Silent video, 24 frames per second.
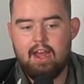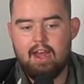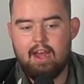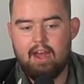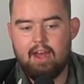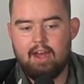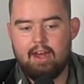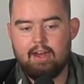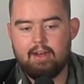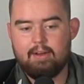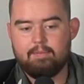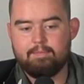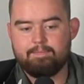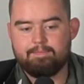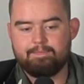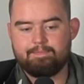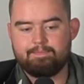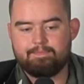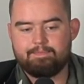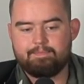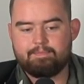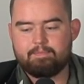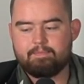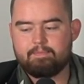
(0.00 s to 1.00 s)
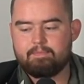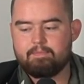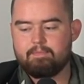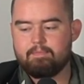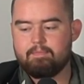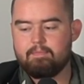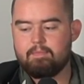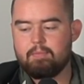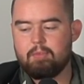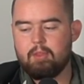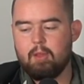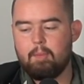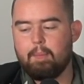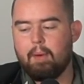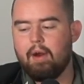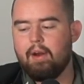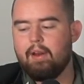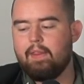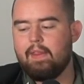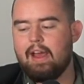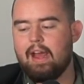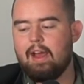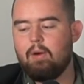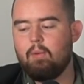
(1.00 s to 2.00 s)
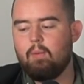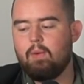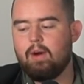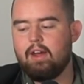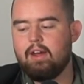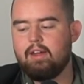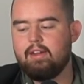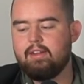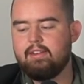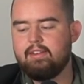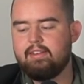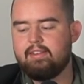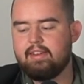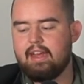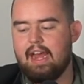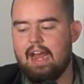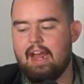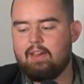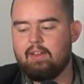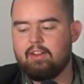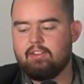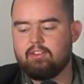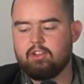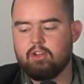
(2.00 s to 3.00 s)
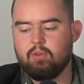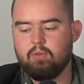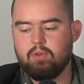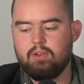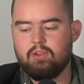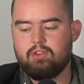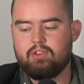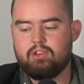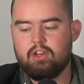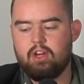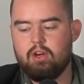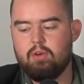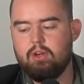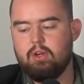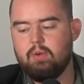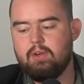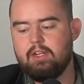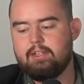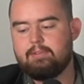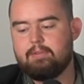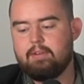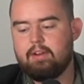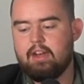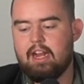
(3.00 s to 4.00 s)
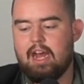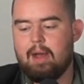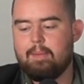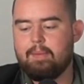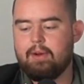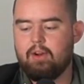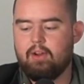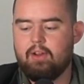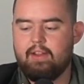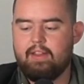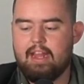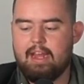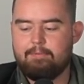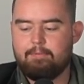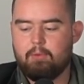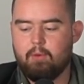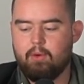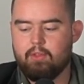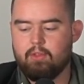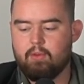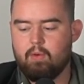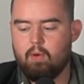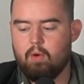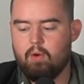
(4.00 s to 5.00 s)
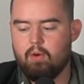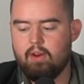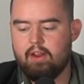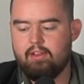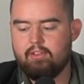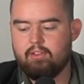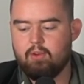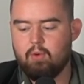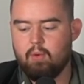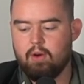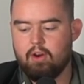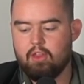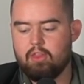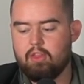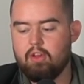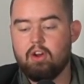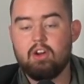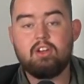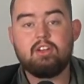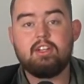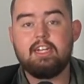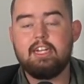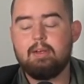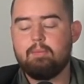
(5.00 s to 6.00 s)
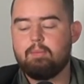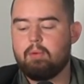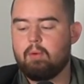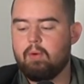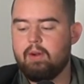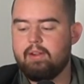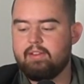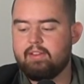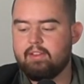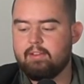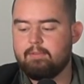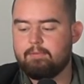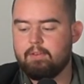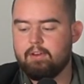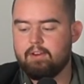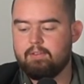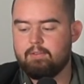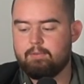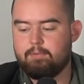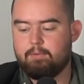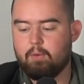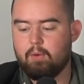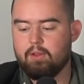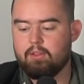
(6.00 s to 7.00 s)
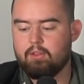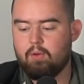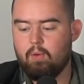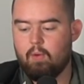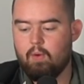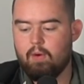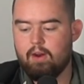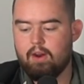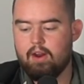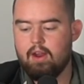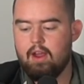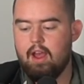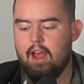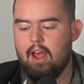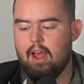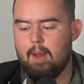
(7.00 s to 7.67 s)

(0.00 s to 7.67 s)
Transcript: Part of that was Alex Caruso, who was phenomenal in that fourth quarter. He scored 13 points in the fourth quarter.